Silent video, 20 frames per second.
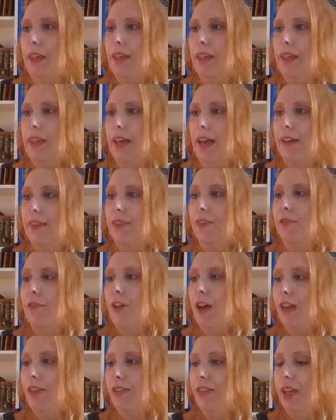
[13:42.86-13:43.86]
yeah, the
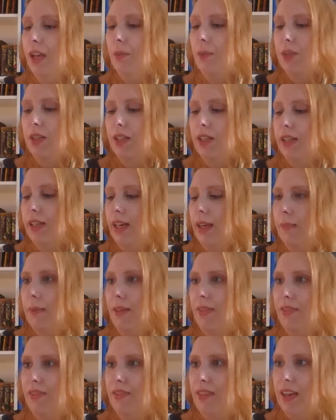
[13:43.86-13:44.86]
first thing I want to say
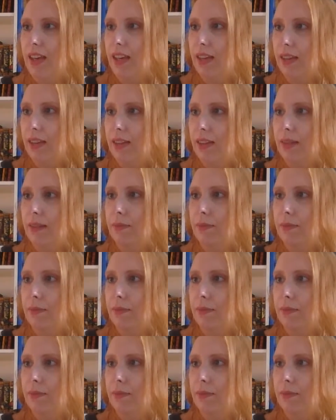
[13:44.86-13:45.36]
about this